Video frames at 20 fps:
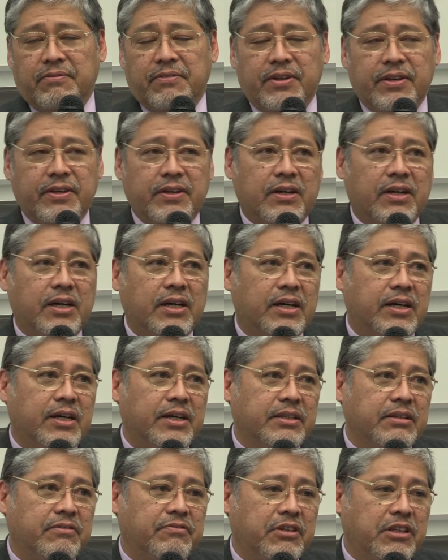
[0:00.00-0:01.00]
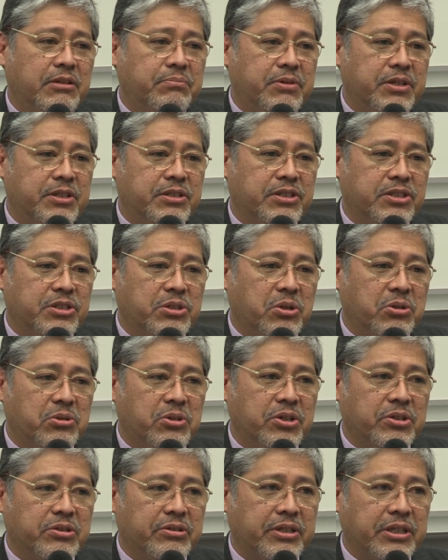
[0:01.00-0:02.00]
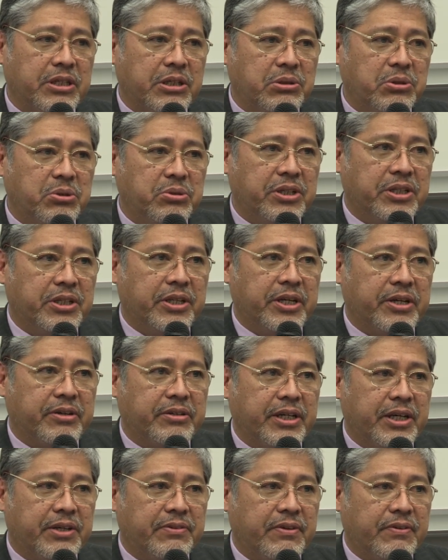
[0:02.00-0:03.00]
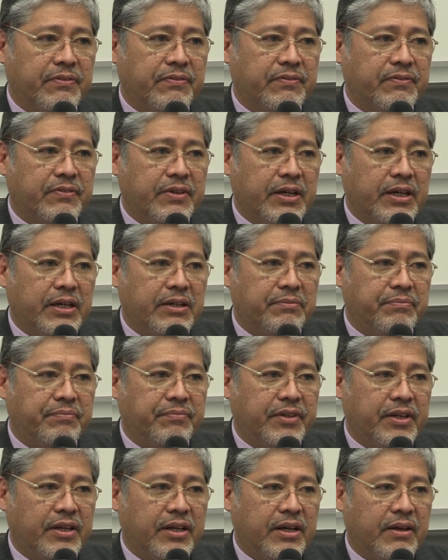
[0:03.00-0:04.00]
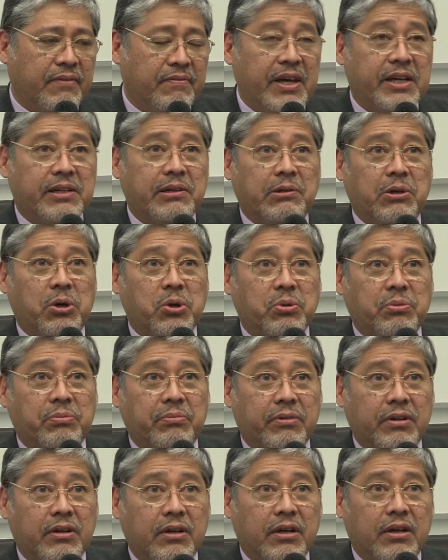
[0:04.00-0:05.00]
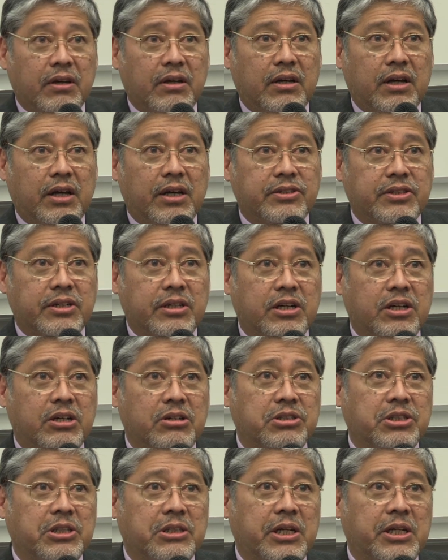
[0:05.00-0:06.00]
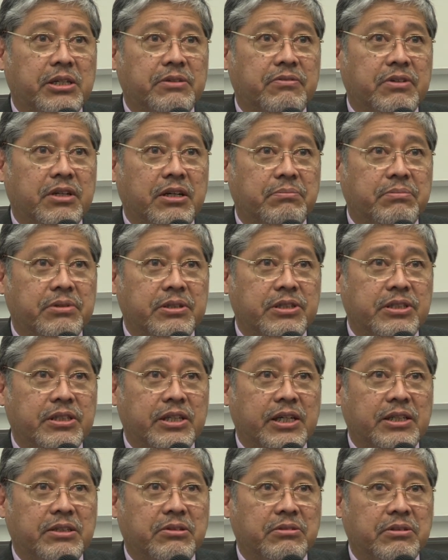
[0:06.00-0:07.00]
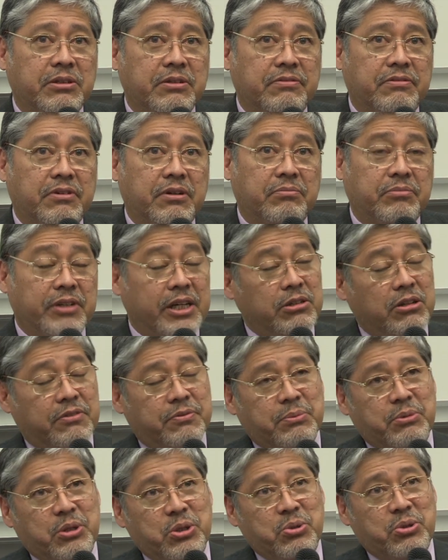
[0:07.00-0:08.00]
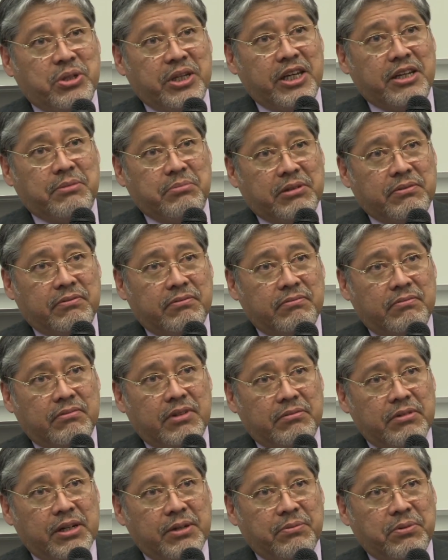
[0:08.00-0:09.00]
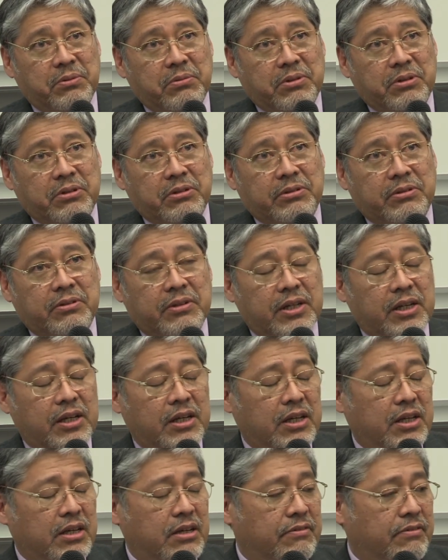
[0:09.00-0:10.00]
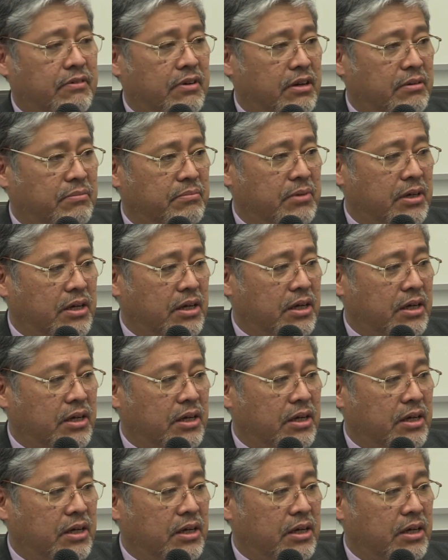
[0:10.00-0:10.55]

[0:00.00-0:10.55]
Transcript: Philippines is no longer included there. And I think that alone has encouraged a lot of companies, not only from the UK but around the world, from